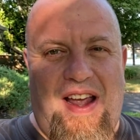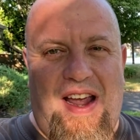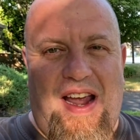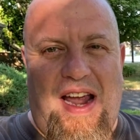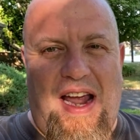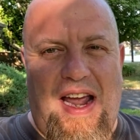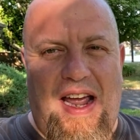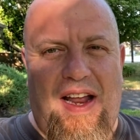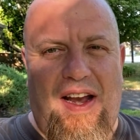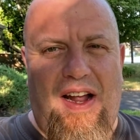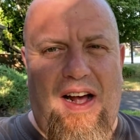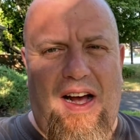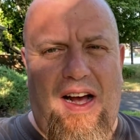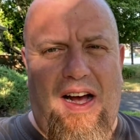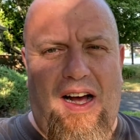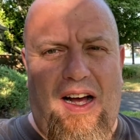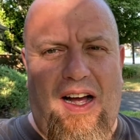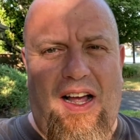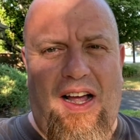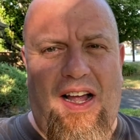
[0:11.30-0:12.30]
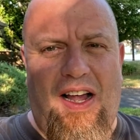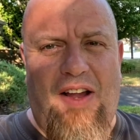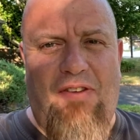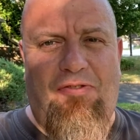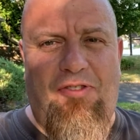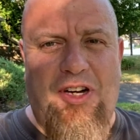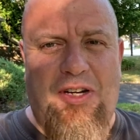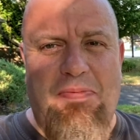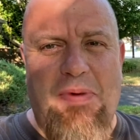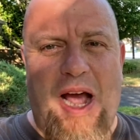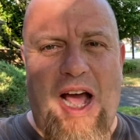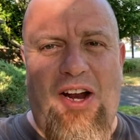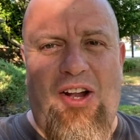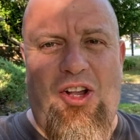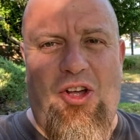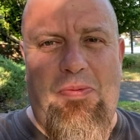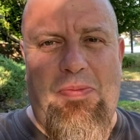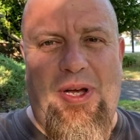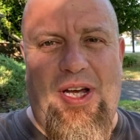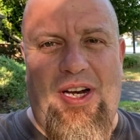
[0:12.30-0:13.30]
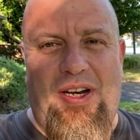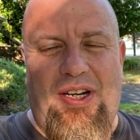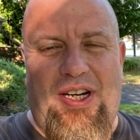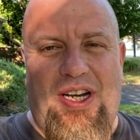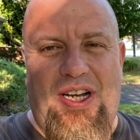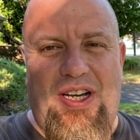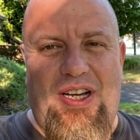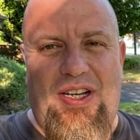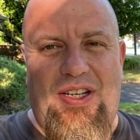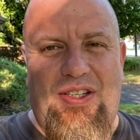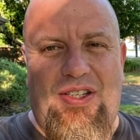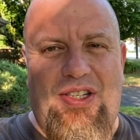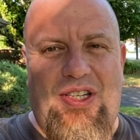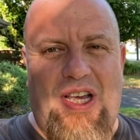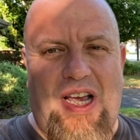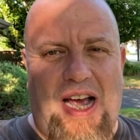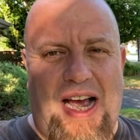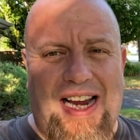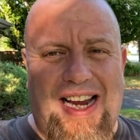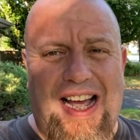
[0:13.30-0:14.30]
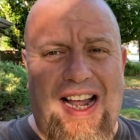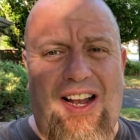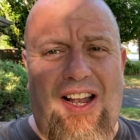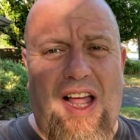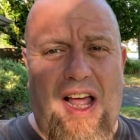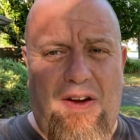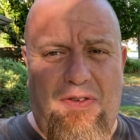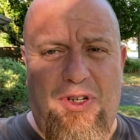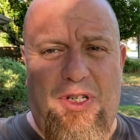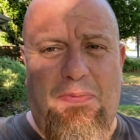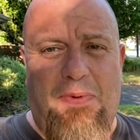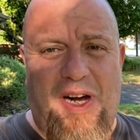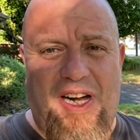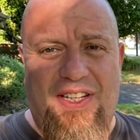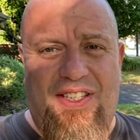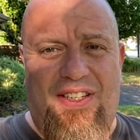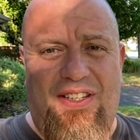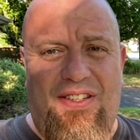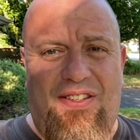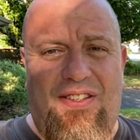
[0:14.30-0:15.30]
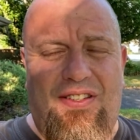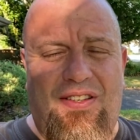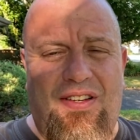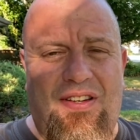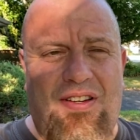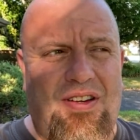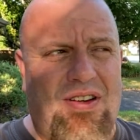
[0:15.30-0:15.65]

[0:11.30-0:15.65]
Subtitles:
And it freaked me out a little bit because I got a lot of responses.